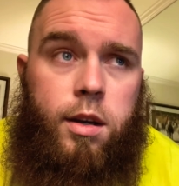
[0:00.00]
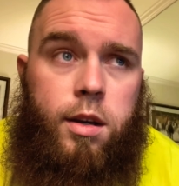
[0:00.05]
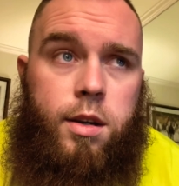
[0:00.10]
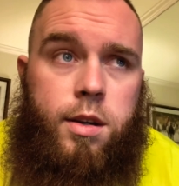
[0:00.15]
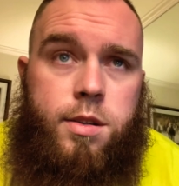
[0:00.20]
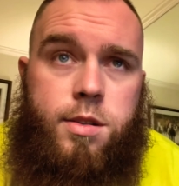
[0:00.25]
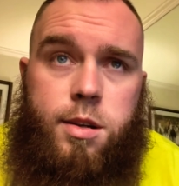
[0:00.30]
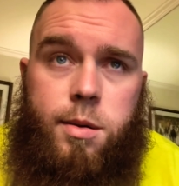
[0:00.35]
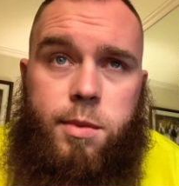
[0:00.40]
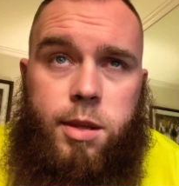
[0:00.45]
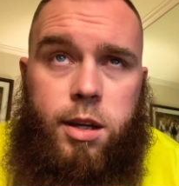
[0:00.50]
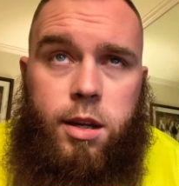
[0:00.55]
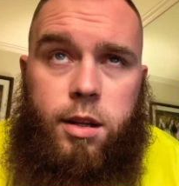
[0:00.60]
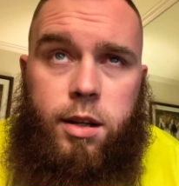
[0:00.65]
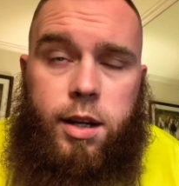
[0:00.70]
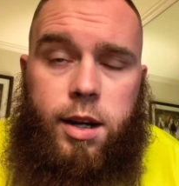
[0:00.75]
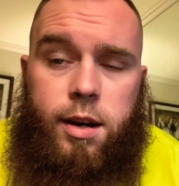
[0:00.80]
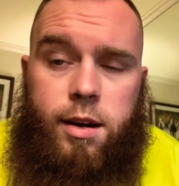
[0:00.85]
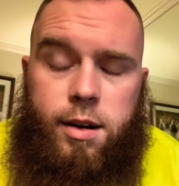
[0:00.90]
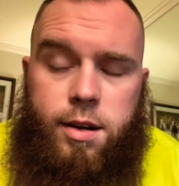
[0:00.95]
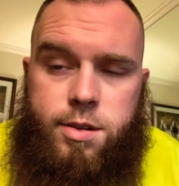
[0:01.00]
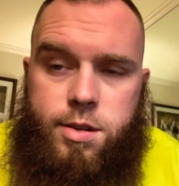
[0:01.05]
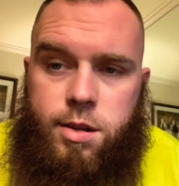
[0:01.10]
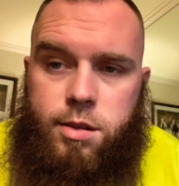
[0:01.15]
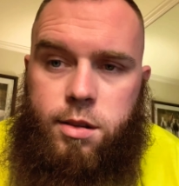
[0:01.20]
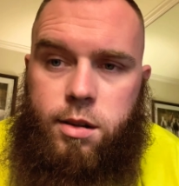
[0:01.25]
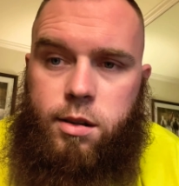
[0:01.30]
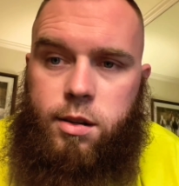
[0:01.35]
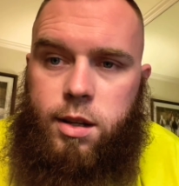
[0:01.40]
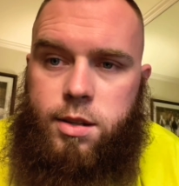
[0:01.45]
some of the other carriers out
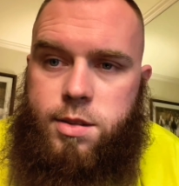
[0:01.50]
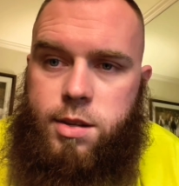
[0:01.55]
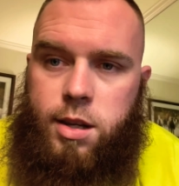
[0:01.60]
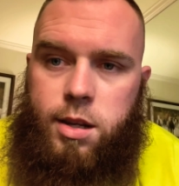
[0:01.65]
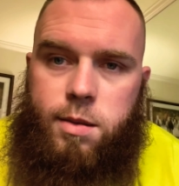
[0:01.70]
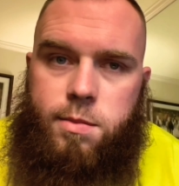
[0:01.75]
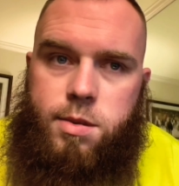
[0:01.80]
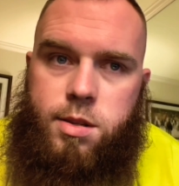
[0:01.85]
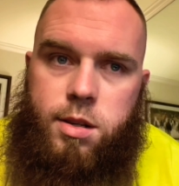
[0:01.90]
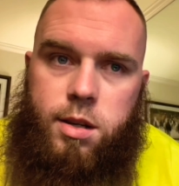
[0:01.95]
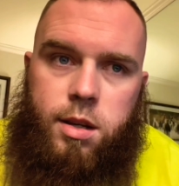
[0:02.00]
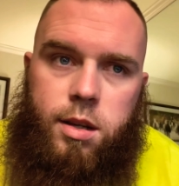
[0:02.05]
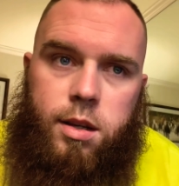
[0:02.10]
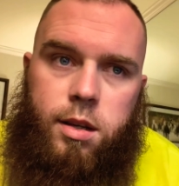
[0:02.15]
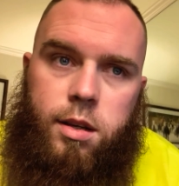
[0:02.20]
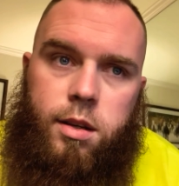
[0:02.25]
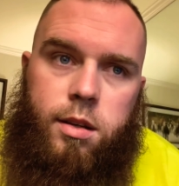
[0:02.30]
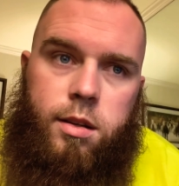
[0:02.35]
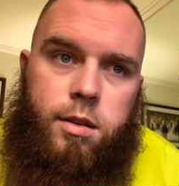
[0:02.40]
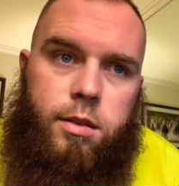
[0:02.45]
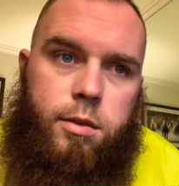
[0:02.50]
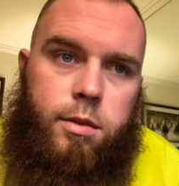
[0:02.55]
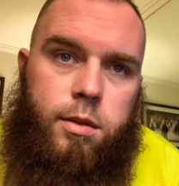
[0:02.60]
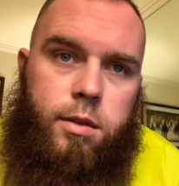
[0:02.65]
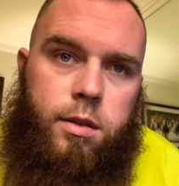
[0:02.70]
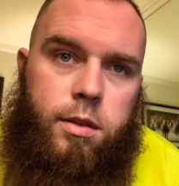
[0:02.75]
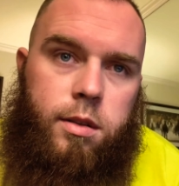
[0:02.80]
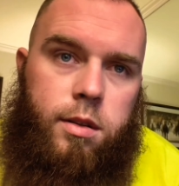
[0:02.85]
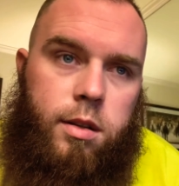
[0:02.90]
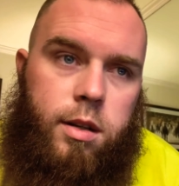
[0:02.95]
there, like TMC
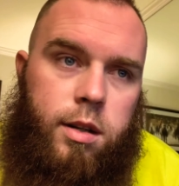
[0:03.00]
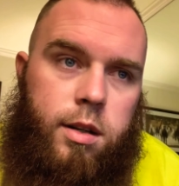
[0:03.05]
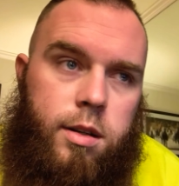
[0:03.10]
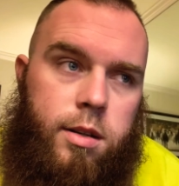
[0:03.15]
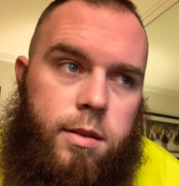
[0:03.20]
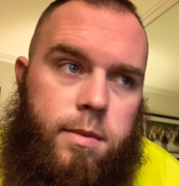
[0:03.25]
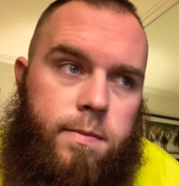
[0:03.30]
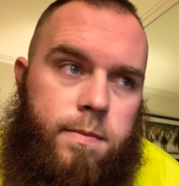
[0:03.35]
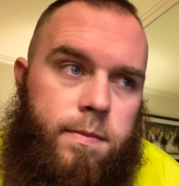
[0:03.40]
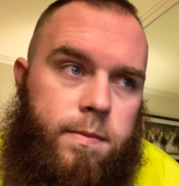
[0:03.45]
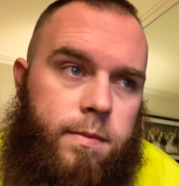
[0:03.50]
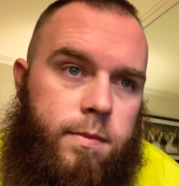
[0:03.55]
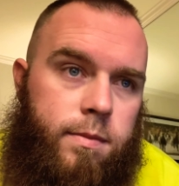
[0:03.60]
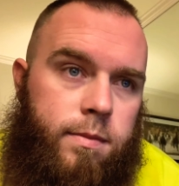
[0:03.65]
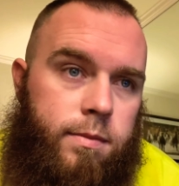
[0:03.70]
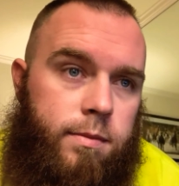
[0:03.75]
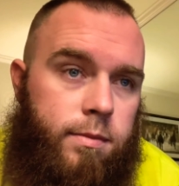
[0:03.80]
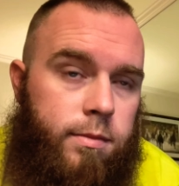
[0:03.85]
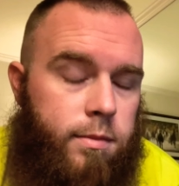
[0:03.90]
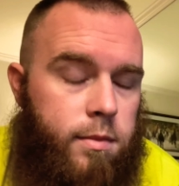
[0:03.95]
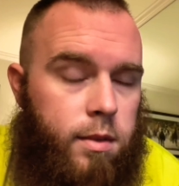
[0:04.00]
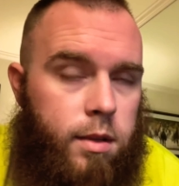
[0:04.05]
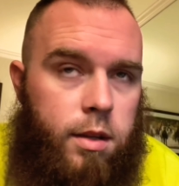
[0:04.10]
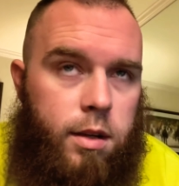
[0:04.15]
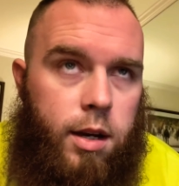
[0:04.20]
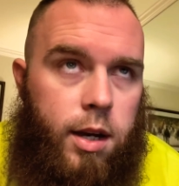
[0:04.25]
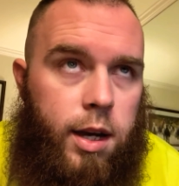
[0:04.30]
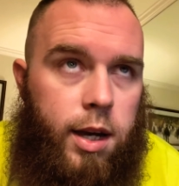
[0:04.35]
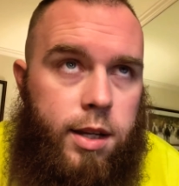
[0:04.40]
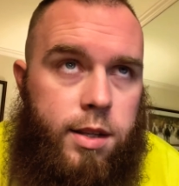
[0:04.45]
or
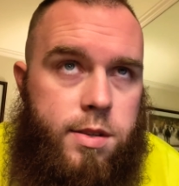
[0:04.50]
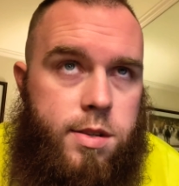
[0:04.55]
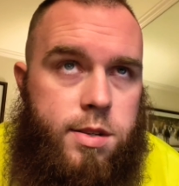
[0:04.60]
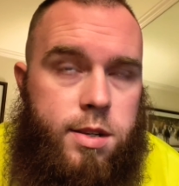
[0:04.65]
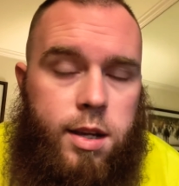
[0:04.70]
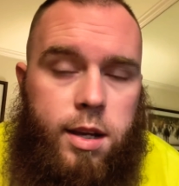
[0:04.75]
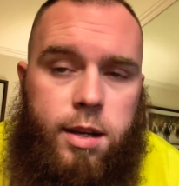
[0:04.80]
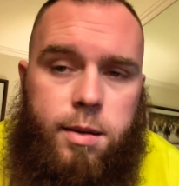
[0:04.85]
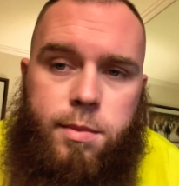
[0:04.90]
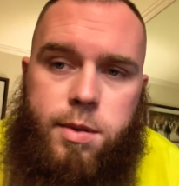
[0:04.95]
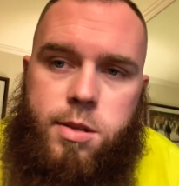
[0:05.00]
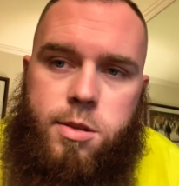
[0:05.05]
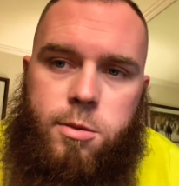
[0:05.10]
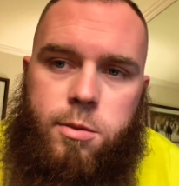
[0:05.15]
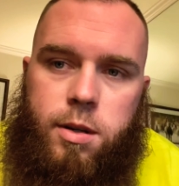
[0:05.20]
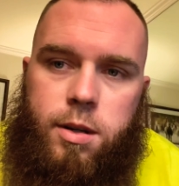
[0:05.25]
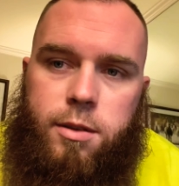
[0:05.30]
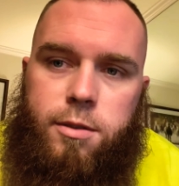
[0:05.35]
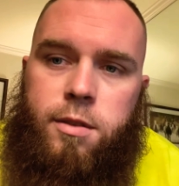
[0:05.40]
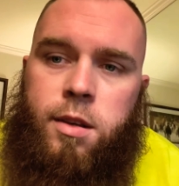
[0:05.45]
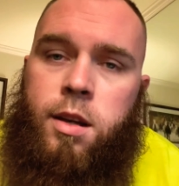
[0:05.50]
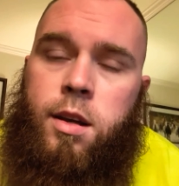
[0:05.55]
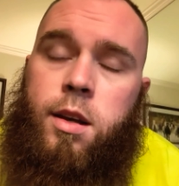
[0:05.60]
I hate to say it, but Swift.